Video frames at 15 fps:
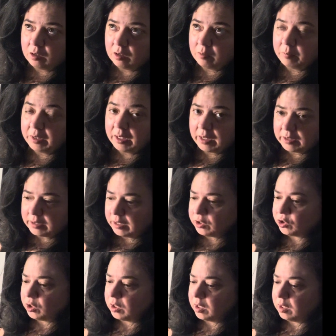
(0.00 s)

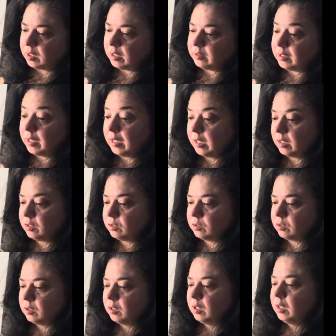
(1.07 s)
incantation in at the end,
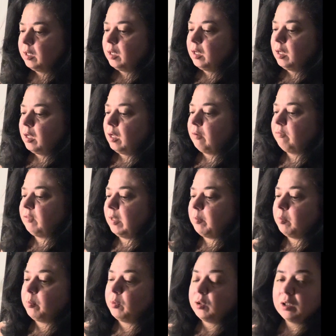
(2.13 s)

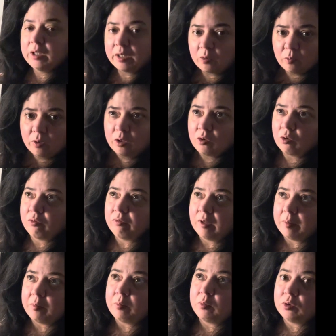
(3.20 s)
flammable liquid or
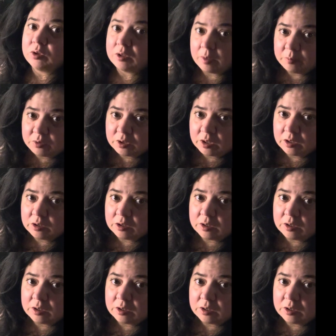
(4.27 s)
flammable substance,